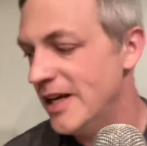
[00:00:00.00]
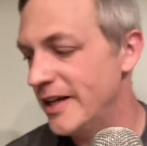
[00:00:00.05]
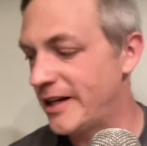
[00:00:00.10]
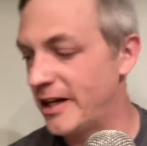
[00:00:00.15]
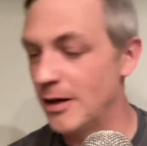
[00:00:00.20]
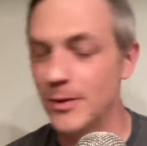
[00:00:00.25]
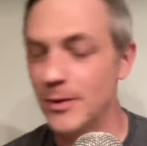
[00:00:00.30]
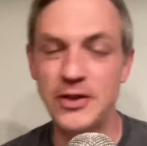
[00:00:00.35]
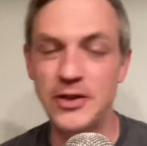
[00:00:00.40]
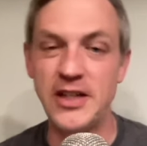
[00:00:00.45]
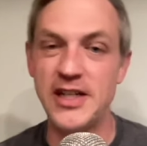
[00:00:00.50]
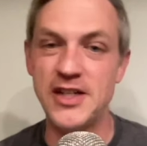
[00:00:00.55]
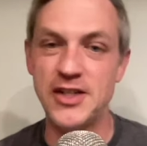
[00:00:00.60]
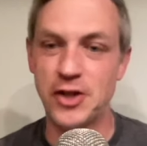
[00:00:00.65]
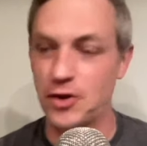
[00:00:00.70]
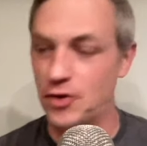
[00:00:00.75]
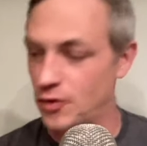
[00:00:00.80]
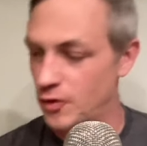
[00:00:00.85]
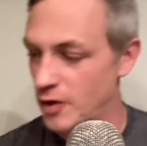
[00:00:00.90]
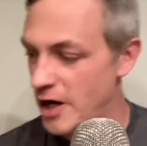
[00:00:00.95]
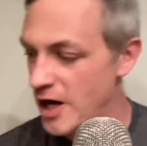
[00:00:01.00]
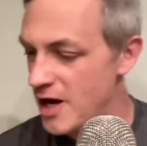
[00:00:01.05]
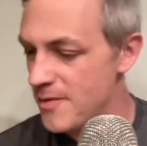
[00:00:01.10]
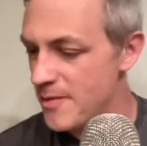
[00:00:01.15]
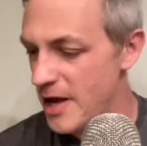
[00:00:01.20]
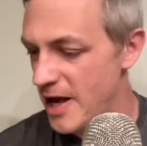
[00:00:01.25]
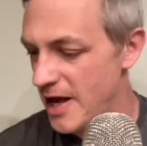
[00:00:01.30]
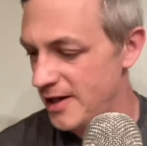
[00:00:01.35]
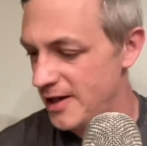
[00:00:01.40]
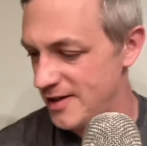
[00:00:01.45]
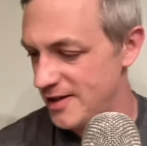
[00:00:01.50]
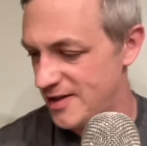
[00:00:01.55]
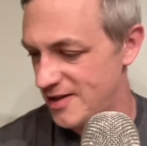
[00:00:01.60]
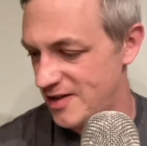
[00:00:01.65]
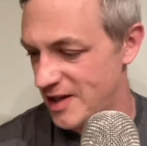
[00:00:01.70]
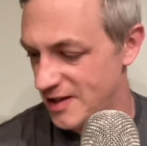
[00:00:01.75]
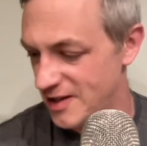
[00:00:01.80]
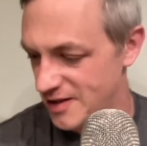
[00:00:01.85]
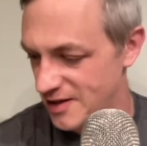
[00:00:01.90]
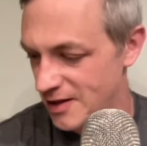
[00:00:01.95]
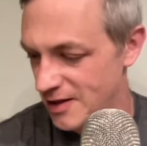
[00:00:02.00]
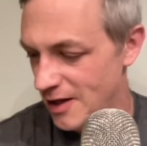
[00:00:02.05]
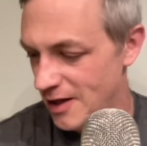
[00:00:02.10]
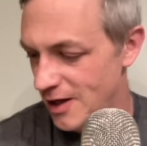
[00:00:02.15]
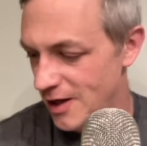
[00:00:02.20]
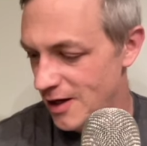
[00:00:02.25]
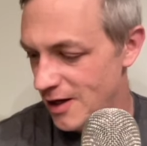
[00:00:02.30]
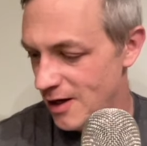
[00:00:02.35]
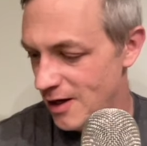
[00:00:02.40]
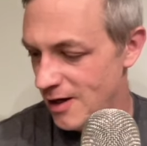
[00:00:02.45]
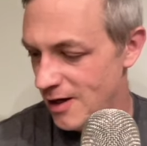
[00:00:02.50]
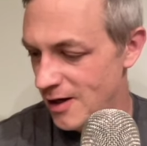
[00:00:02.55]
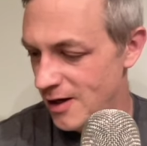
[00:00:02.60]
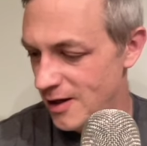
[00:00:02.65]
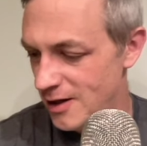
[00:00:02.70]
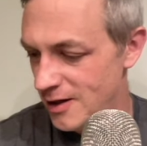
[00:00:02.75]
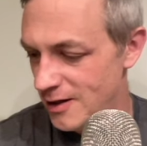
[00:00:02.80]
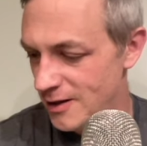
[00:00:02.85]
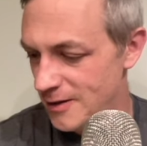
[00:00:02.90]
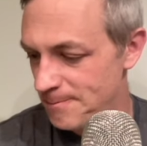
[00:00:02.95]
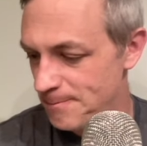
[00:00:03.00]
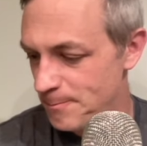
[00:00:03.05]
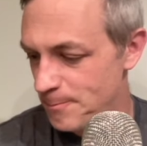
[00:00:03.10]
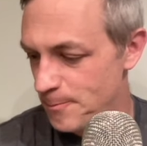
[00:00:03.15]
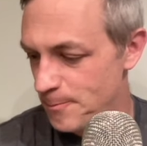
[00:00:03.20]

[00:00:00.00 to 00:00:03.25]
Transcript: Guillermo Diaz-Graham had an assist uh,